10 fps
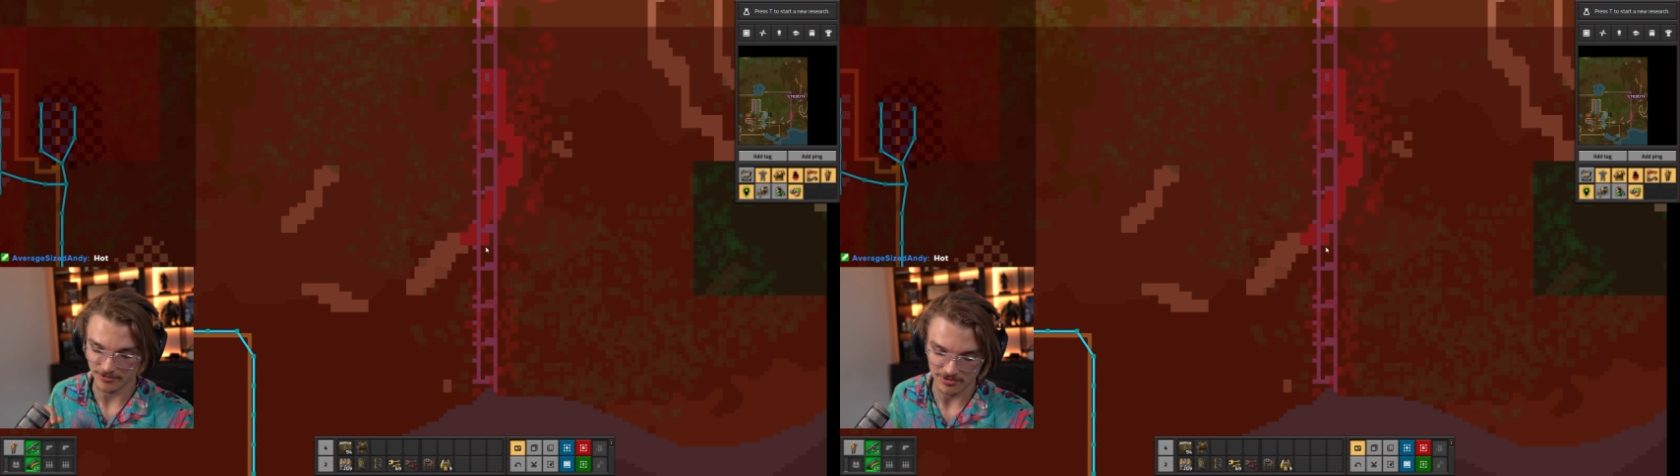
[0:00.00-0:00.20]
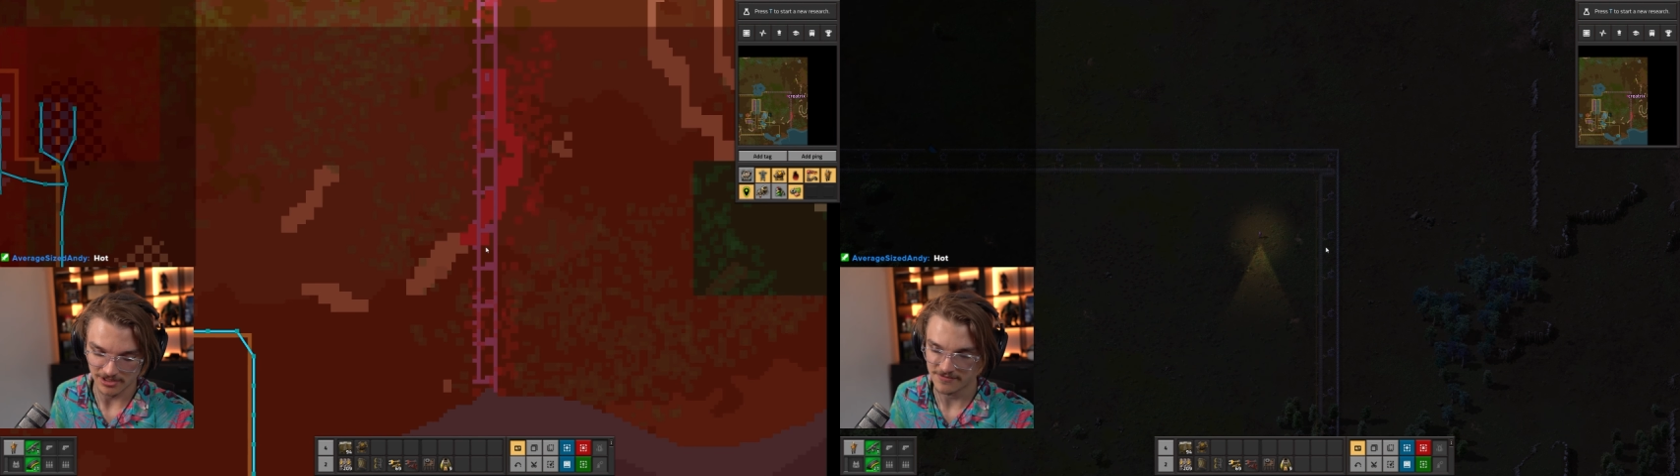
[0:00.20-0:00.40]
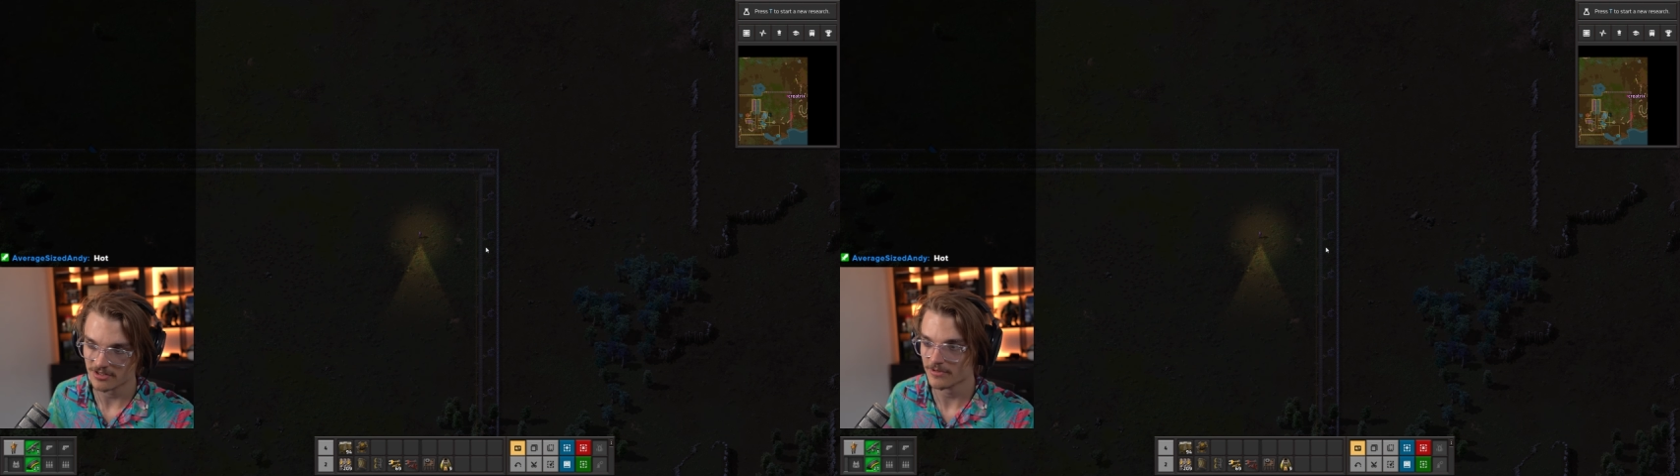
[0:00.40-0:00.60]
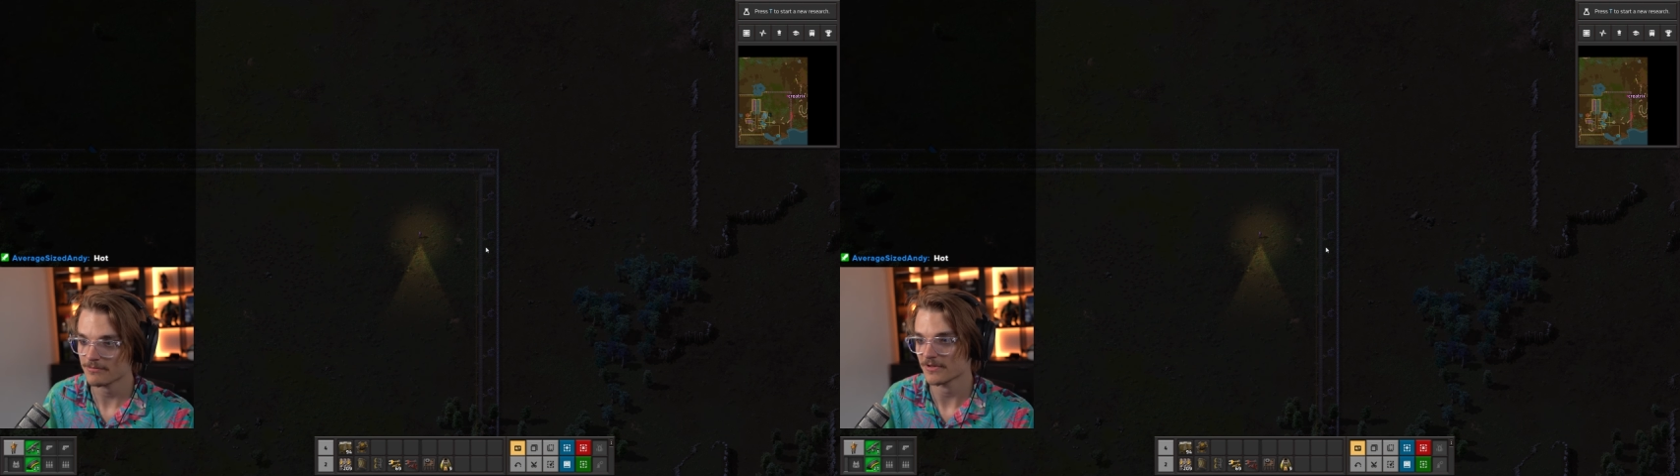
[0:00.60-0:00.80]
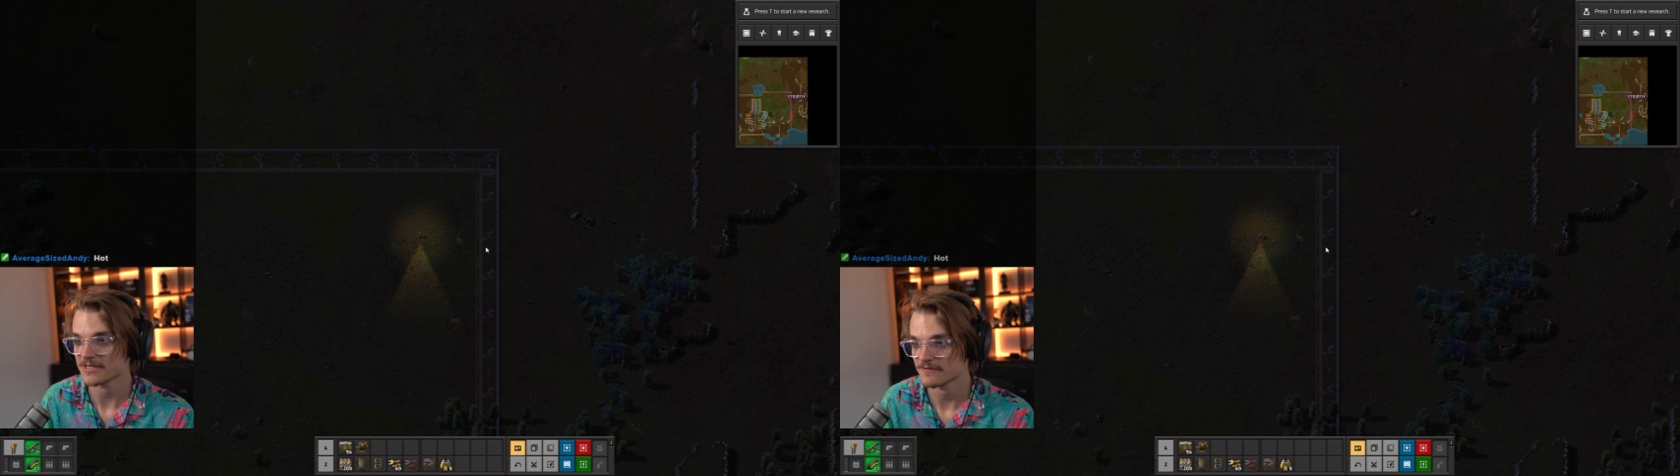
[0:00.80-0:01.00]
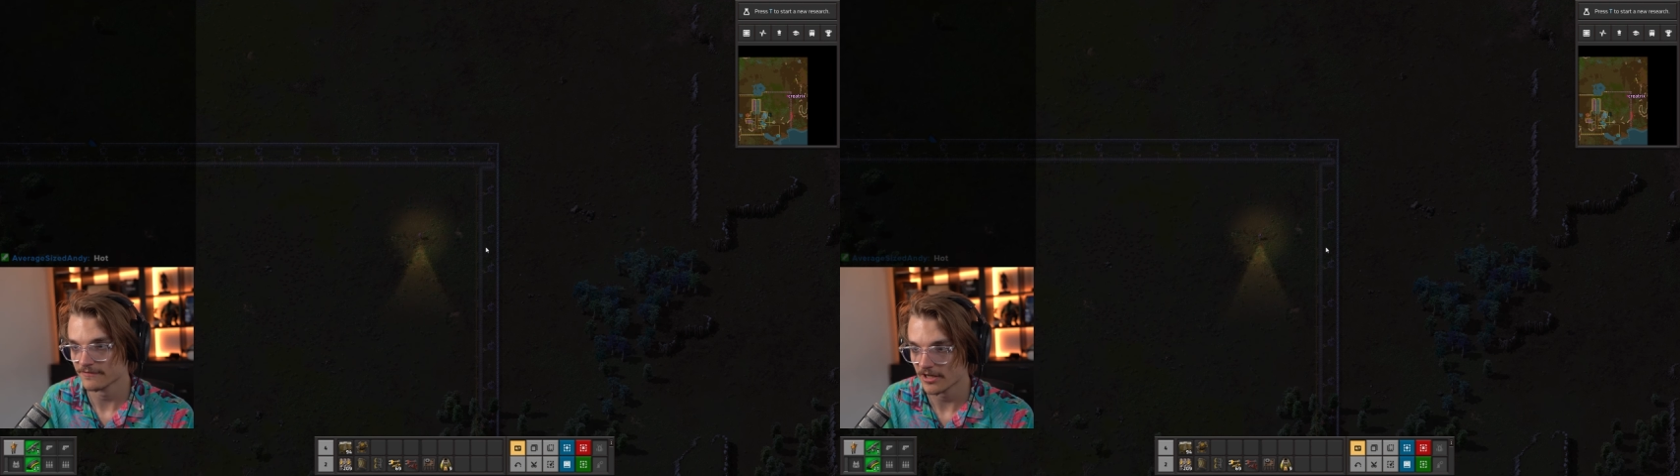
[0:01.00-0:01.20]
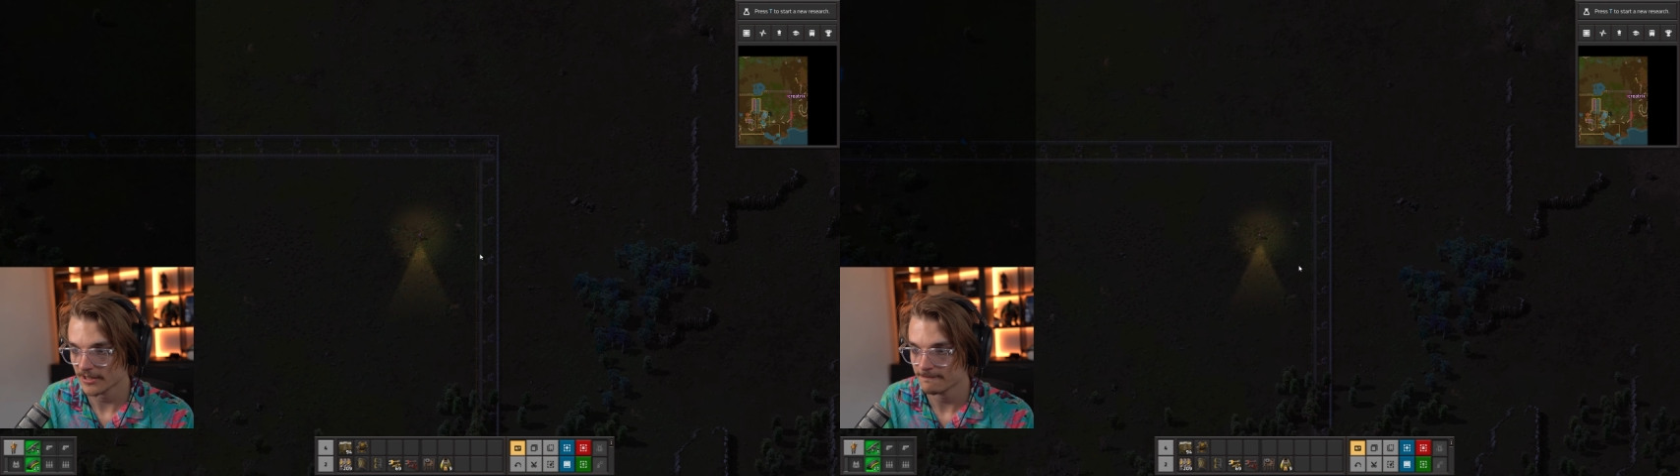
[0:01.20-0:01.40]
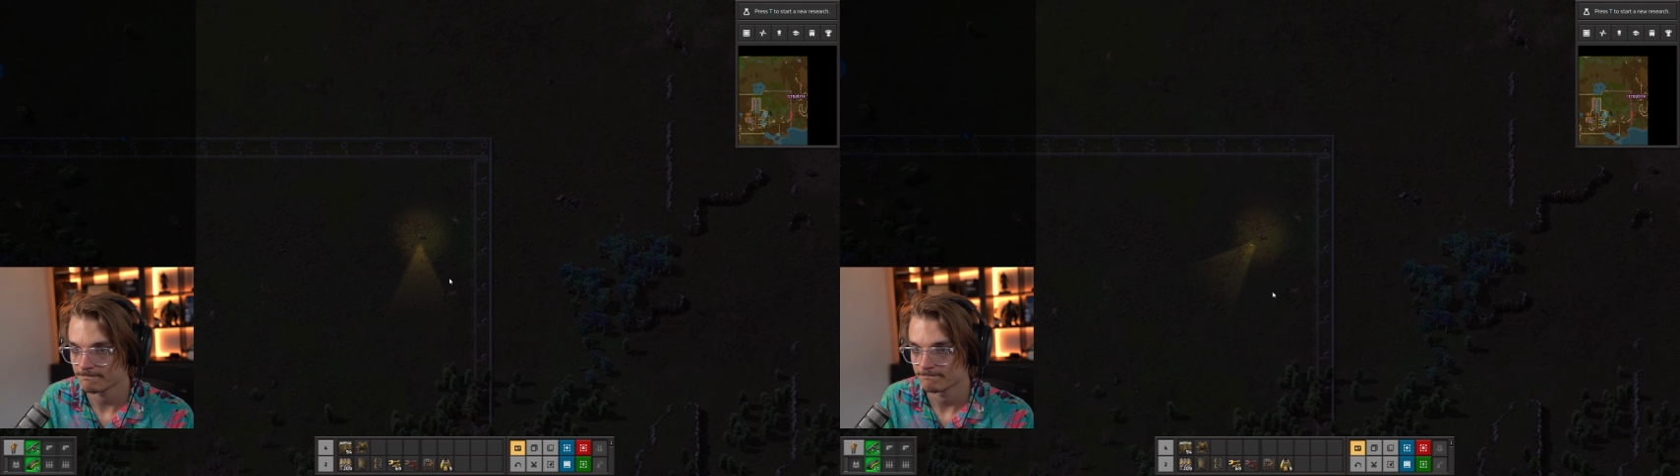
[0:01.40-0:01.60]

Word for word: There are cliffs in the way, but that's fine.